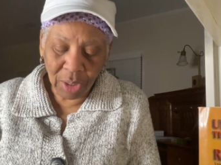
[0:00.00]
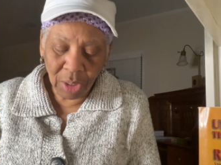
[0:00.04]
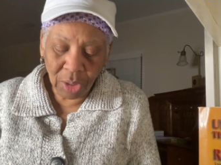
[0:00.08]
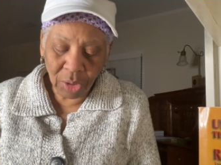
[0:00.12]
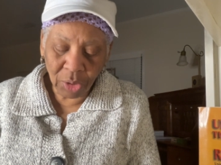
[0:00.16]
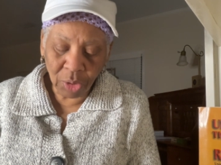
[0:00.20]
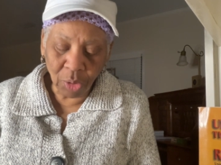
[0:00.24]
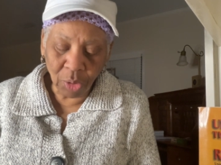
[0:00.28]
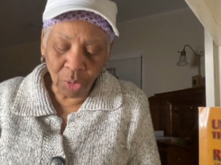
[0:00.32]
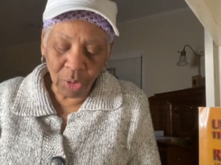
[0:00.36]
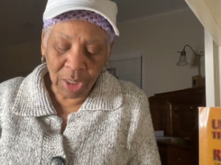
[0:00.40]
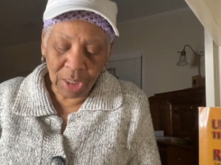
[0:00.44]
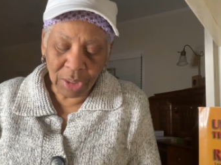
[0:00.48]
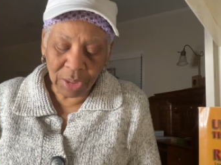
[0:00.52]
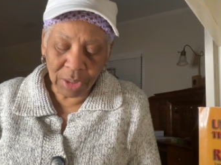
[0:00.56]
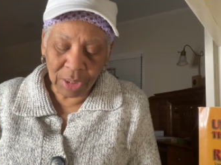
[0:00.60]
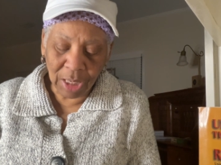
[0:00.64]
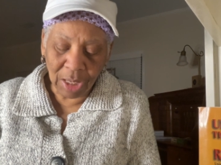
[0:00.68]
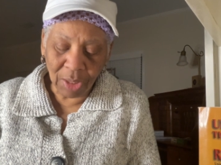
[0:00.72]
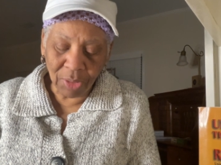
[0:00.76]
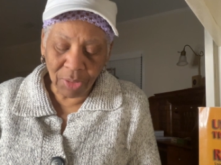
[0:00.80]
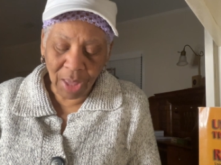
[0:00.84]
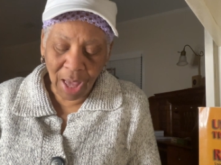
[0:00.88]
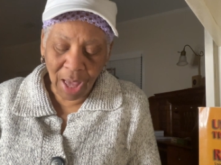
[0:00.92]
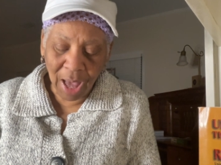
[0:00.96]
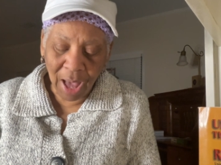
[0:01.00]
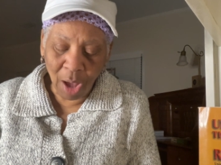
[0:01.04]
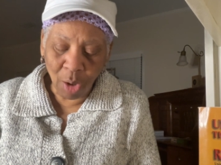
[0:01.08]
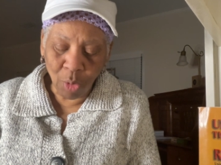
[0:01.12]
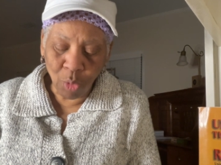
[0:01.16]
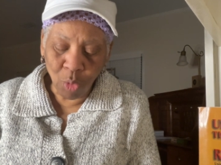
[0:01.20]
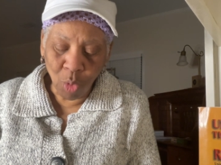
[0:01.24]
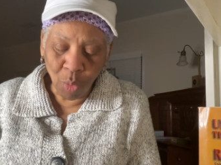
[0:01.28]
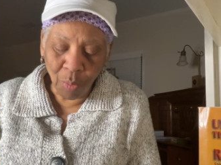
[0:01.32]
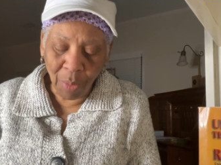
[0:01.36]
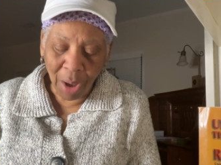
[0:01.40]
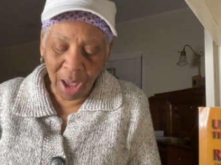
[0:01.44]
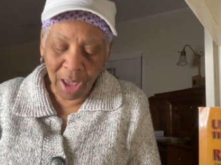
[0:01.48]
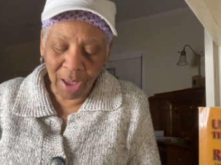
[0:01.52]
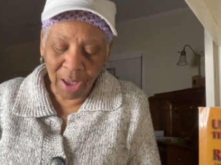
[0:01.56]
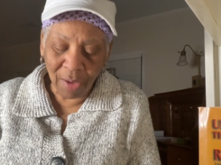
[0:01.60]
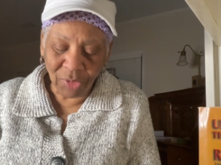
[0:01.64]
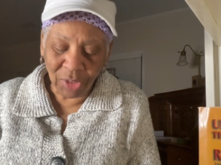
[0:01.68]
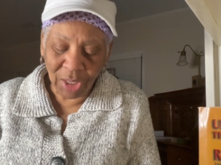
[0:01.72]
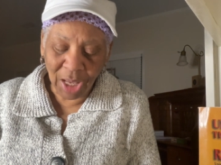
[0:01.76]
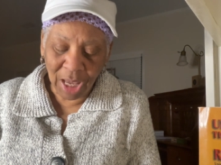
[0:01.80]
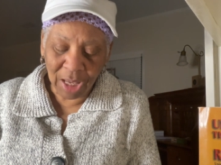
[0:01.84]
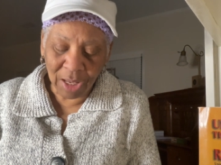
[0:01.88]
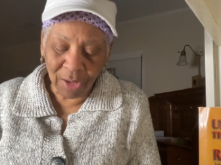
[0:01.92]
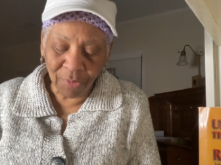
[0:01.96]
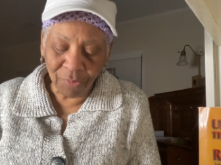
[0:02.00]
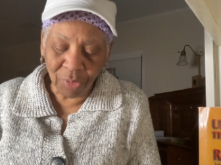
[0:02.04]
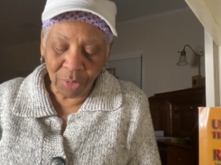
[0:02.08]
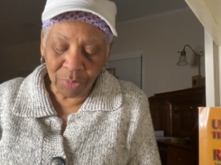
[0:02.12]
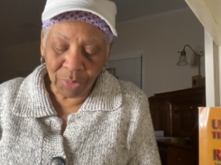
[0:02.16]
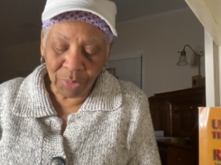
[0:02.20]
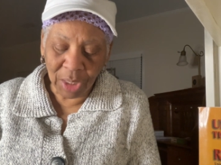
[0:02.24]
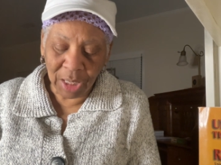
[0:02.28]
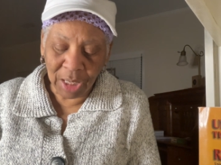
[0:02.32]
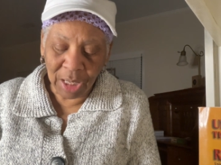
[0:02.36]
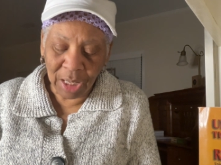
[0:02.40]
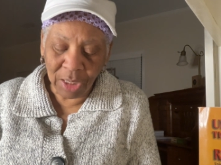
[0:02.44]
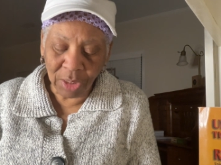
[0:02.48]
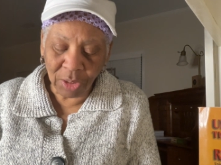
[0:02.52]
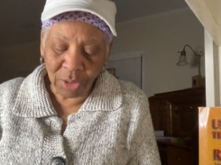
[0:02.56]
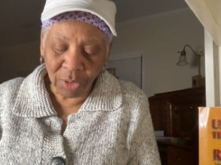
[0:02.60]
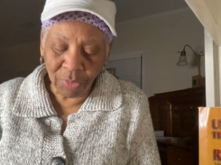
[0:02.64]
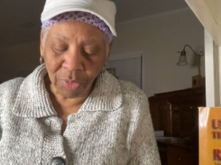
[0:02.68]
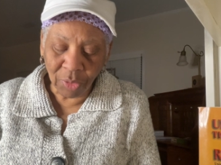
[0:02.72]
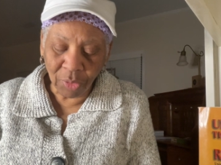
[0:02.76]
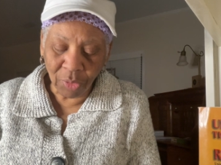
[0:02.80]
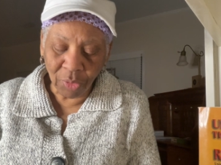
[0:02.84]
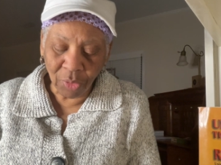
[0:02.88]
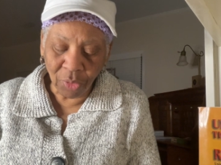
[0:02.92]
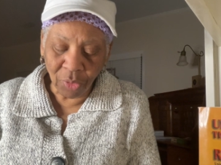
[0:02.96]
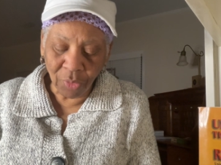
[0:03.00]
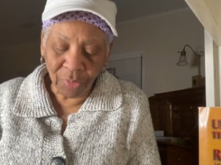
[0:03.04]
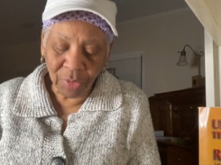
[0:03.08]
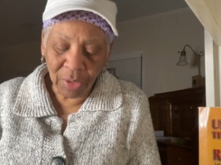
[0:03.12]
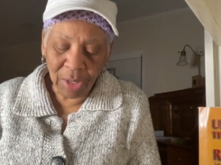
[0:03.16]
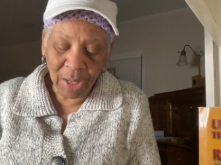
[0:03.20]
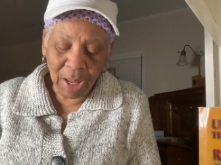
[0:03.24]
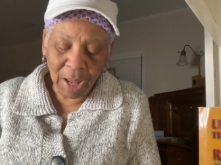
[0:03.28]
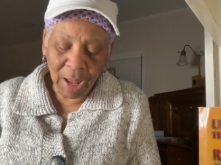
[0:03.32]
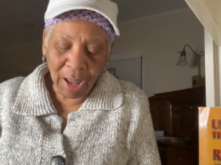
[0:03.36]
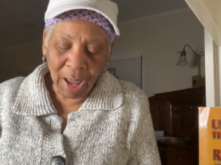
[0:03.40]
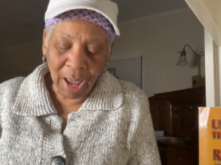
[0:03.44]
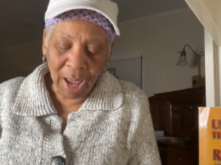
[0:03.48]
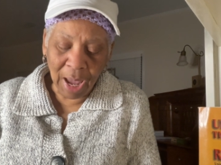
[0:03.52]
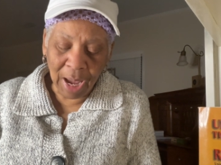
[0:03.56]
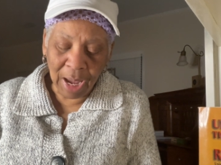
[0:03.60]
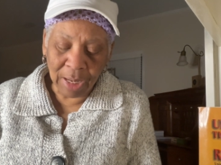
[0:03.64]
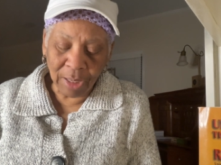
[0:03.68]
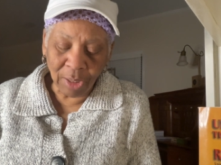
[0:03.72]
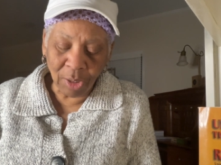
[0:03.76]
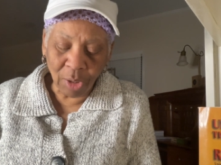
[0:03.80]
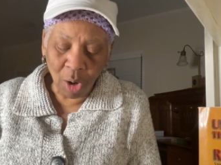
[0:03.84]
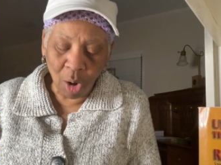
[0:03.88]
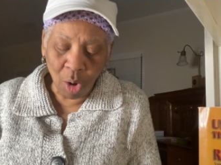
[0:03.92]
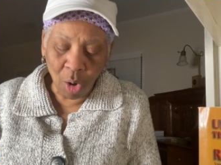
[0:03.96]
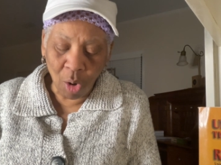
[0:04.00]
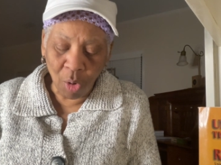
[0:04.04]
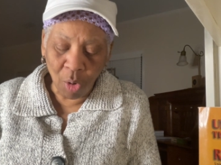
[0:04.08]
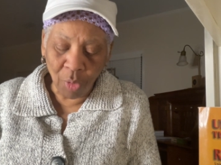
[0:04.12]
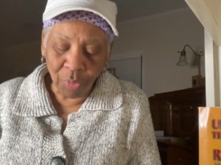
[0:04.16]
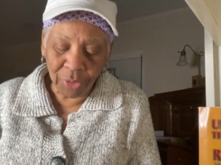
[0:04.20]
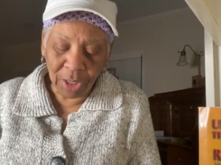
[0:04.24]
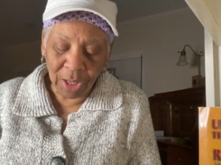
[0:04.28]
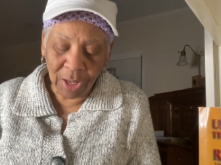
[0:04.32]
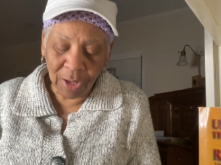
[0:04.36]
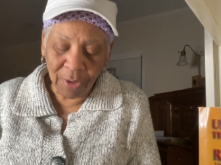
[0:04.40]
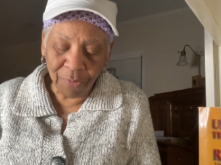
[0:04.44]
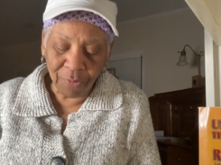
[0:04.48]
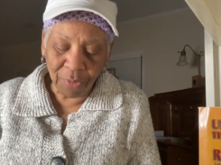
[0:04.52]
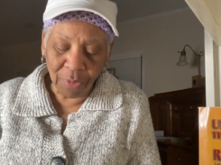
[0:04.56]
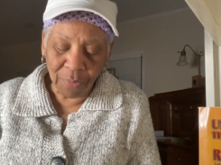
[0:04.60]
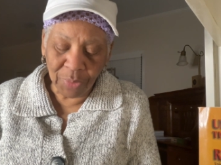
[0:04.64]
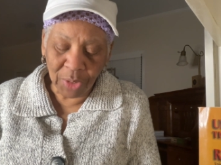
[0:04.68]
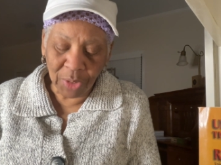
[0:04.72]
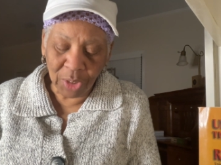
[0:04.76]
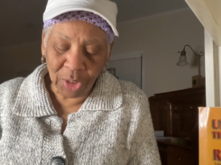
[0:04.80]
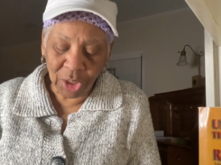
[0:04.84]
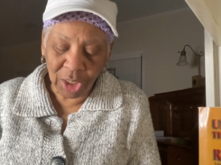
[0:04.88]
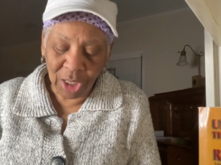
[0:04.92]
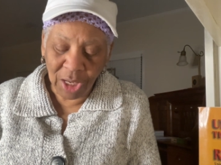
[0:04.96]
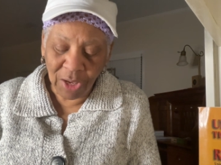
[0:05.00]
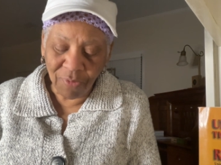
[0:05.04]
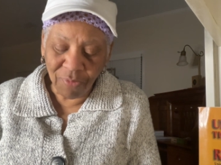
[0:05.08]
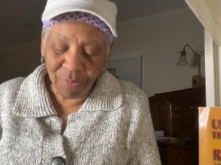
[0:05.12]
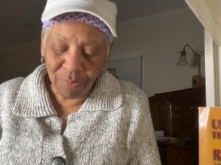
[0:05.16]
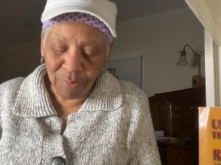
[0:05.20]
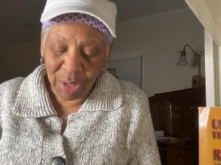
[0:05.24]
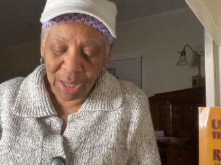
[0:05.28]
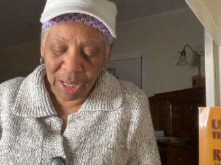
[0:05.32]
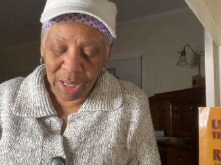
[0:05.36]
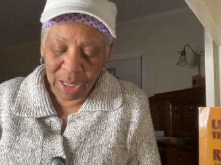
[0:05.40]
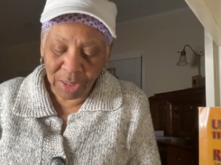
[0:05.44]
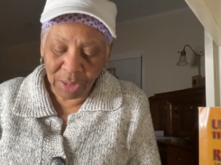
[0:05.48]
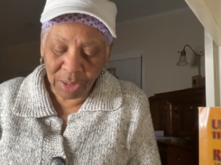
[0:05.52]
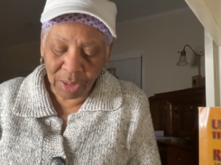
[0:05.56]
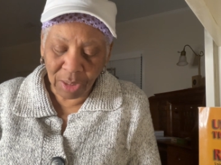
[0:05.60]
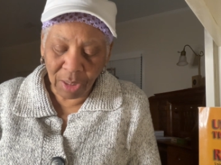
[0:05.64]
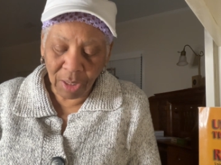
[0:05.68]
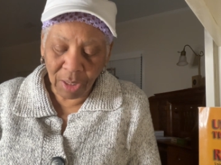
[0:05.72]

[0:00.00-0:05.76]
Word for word: So he said, Thou whom I have taken from the ends of the earth and called thee from the chief men